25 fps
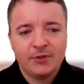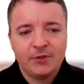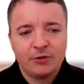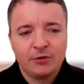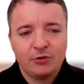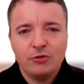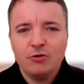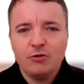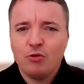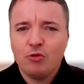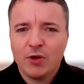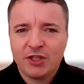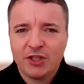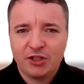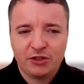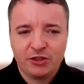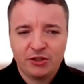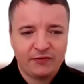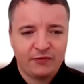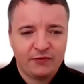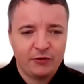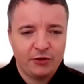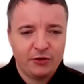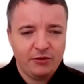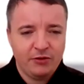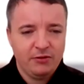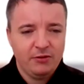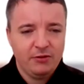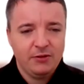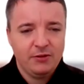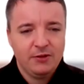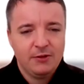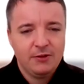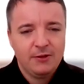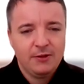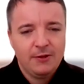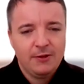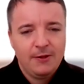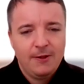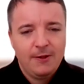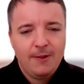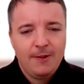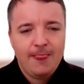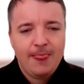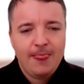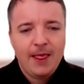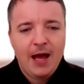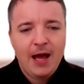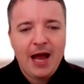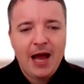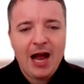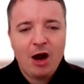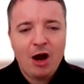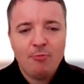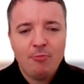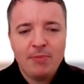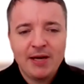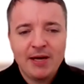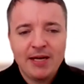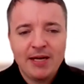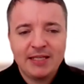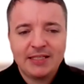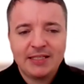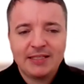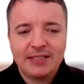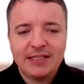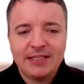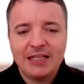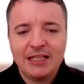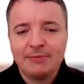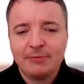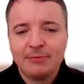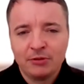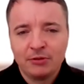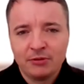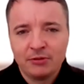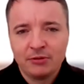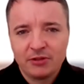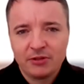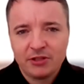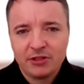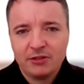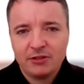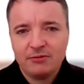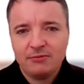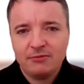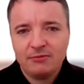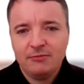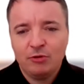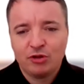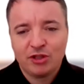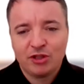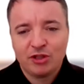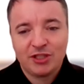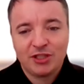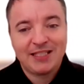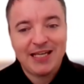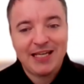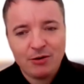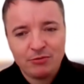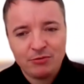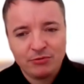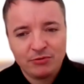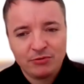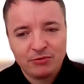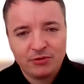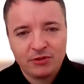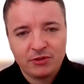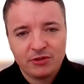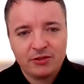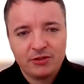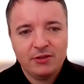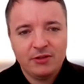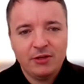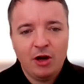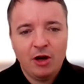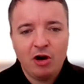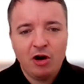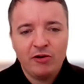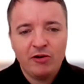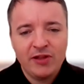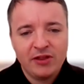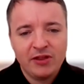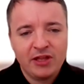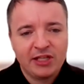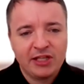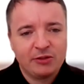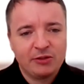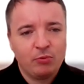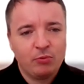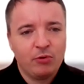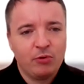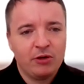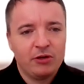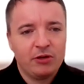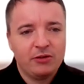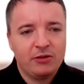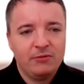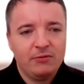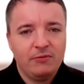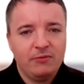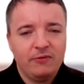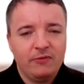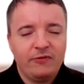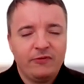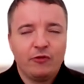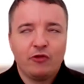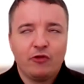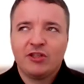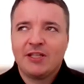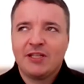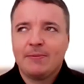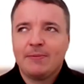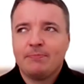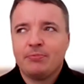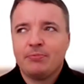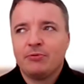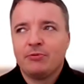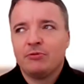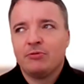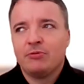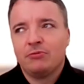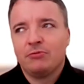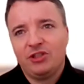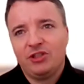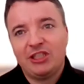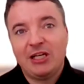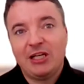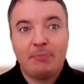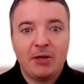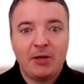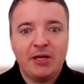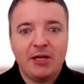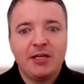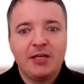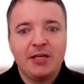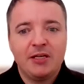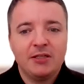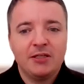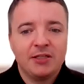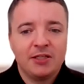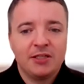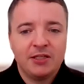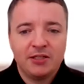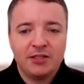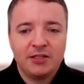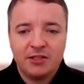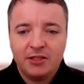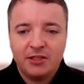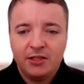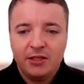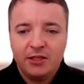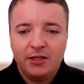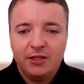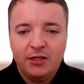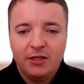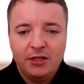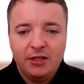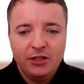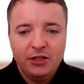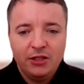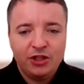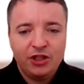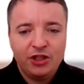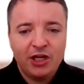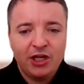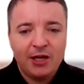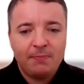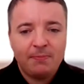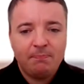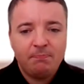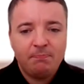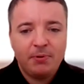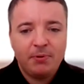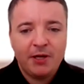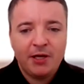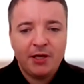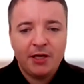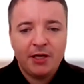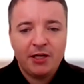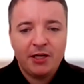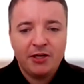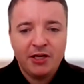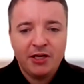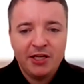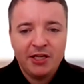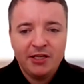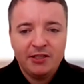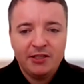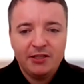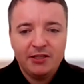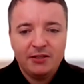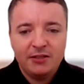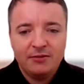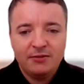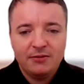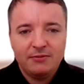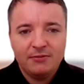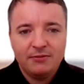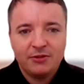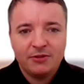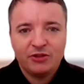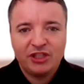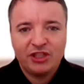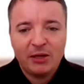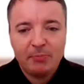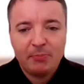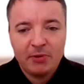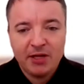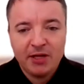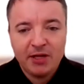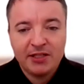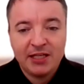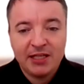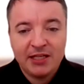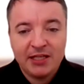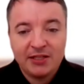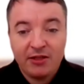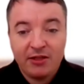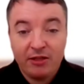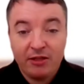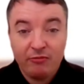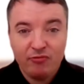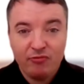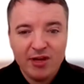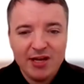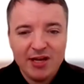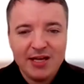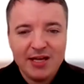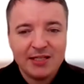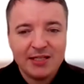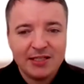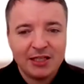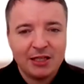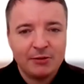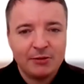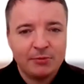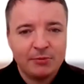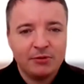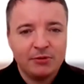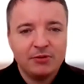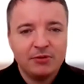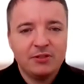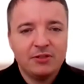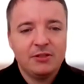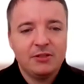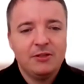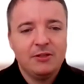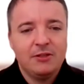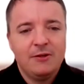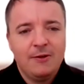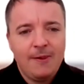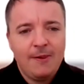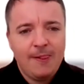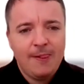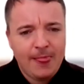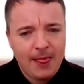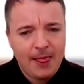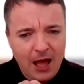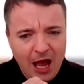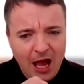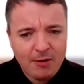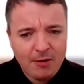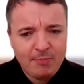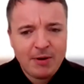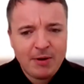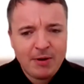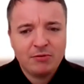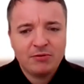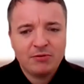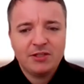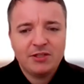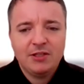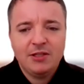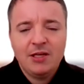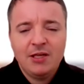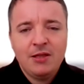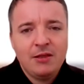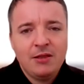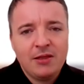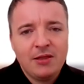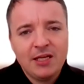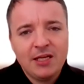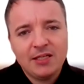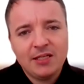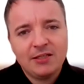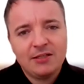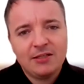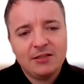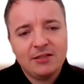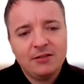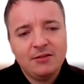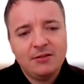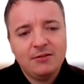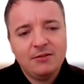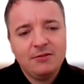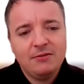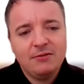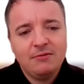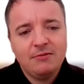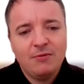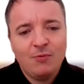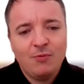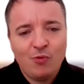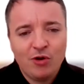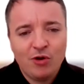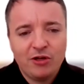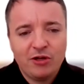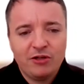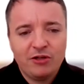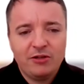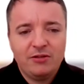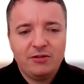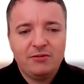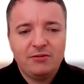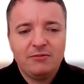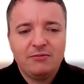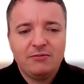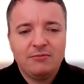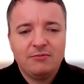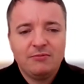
So 2 questions for you. How many syllables or sounds are in this word? For example, Japanese is Japanese. So Japanese has 3 syllables. How about in this word?